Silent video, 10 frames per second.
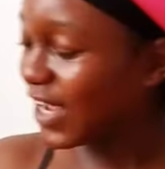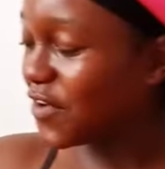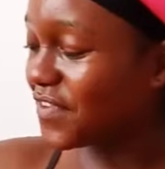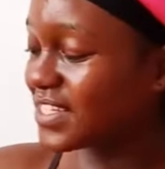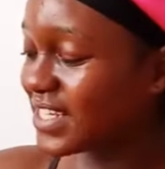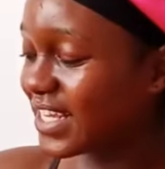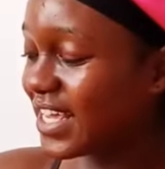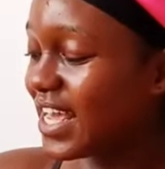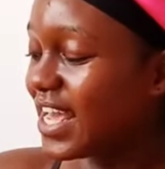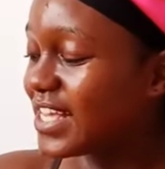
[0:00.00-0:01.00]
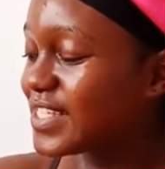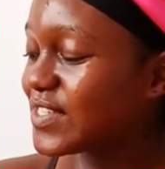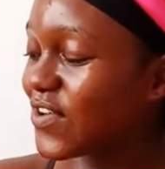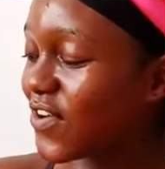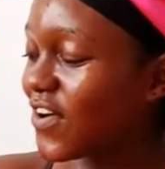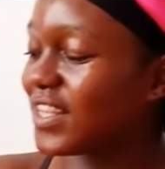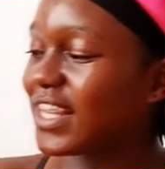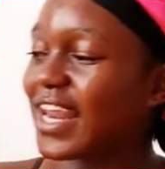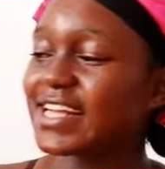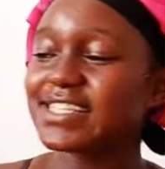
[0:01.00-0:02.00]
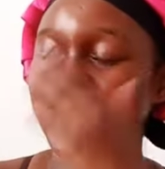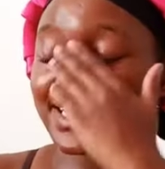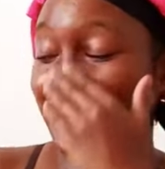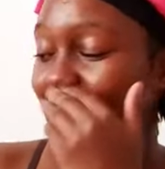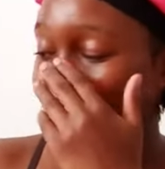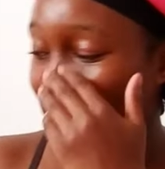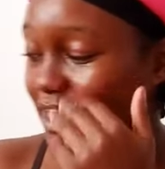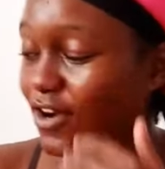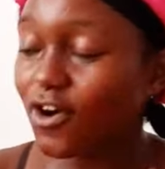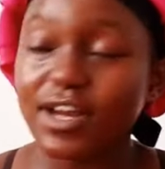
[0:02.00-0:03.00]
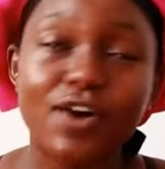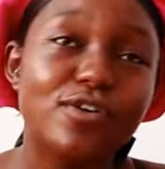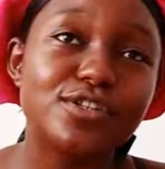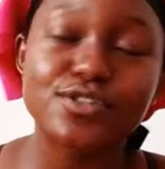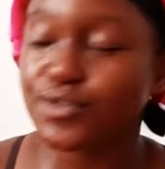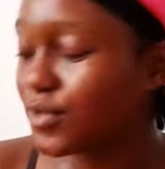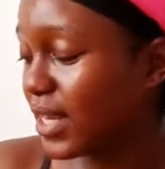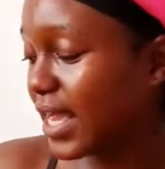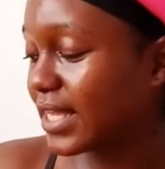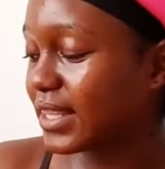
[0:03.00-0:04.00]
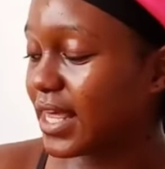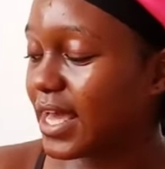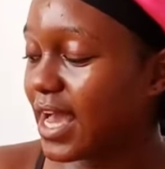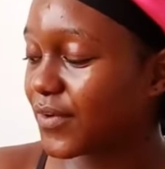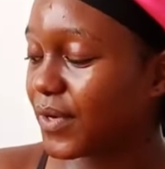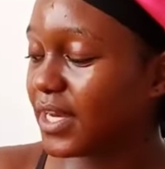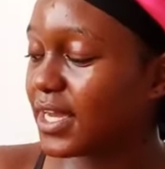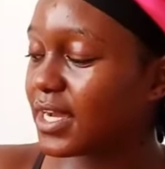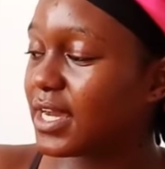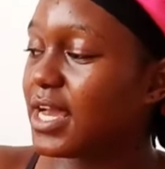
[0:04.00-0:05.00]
obviously. So the next thing that I actually got onto like the acrylic